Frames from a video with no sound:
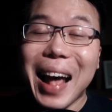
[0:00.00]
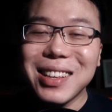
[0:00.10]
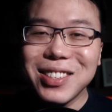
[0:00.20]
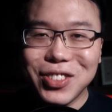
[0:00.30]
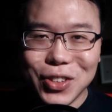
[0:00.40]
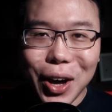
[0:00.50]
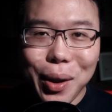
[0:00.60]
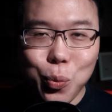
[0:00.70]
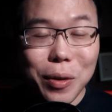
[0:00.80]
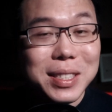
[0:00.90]
Let's
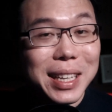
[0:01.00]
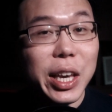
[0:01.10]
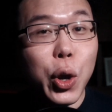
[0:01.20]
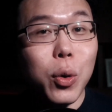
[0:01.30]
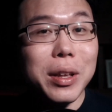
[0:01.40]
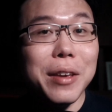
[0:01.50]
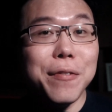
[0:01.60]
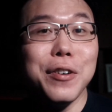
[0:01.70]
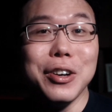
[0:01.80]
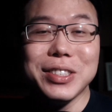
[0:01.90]
start with security
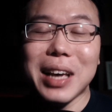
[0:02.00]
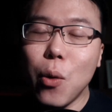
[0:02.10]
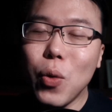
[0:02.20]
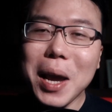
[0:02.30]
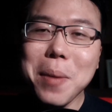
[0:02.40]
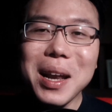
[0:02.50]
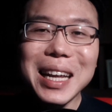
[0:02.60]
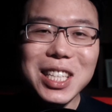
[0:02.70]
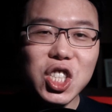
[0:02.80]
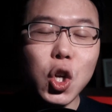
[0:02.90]
first. I
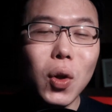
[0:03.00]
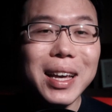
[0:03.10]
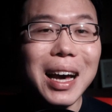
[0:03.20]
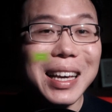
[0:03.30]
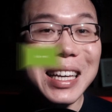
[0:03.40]
recommend installing